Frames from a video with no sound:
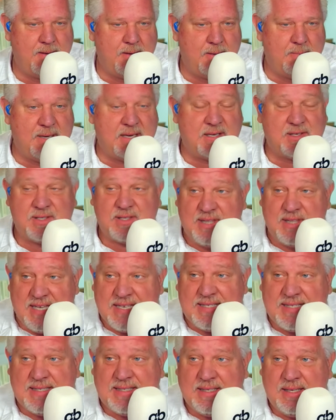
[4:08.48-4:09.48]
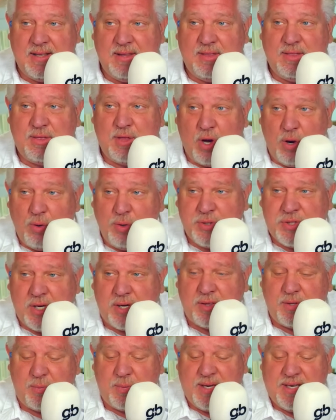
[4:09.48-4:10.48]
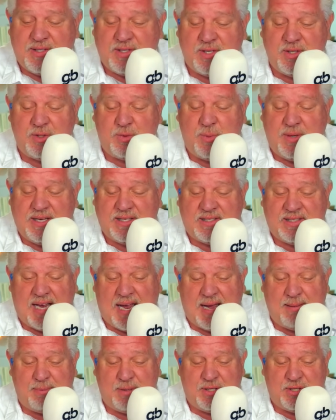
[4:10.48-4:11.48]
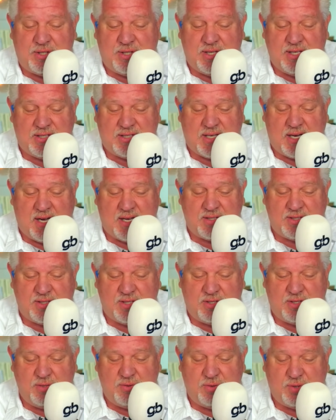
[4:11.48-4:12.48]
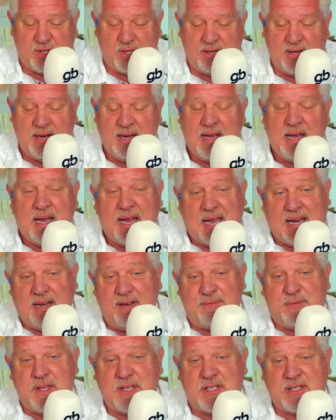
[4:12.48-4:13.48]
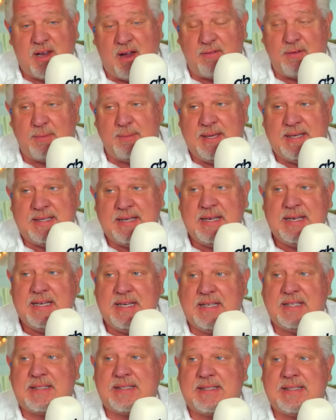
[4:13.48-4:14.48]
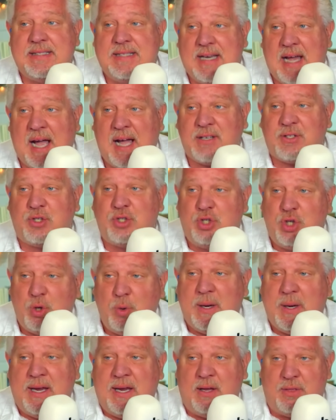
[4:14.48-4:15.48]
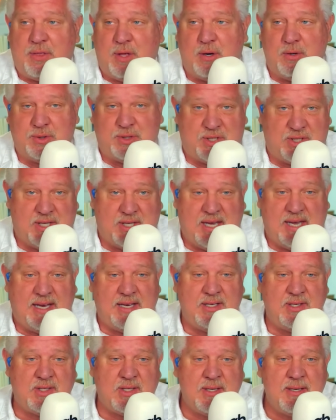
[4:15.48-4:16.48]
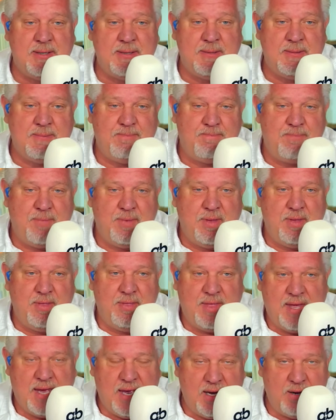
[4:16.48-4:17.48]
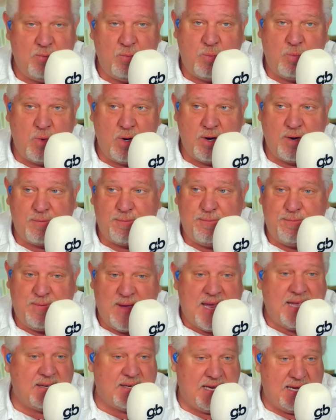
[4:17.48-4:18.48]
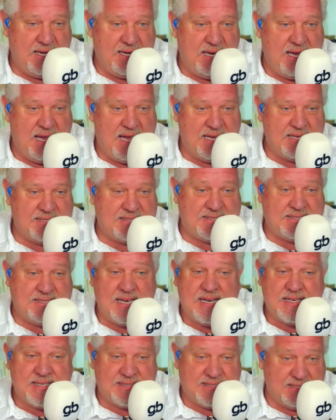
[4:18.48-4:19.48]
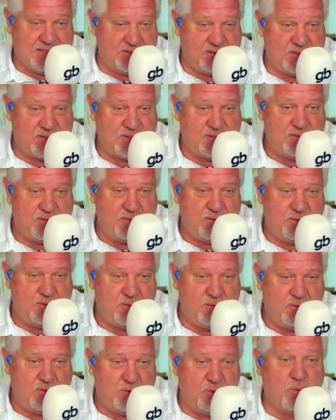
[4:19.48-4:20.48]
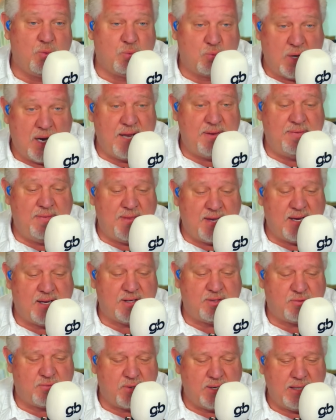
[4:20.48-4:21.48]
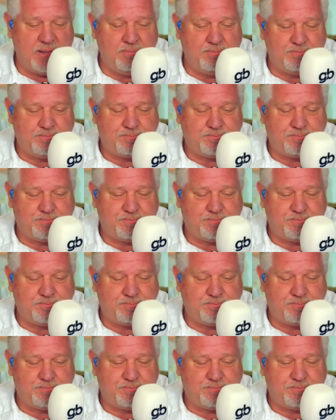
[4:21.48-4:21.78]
Because this those are the reasons we established this Constitution. And if this government is not doing those things, then we're failing as citizens who run the country.